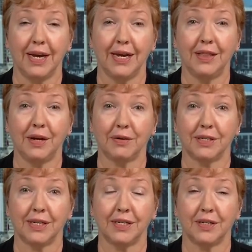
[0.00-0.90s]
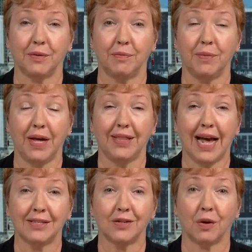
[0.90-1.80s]
in their system, and
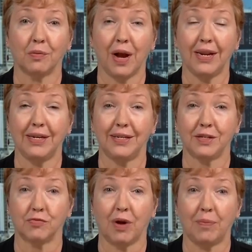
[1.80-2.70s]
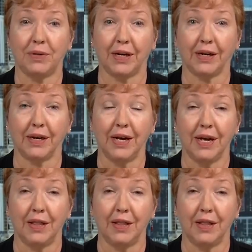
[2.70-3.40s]
that's already disrupting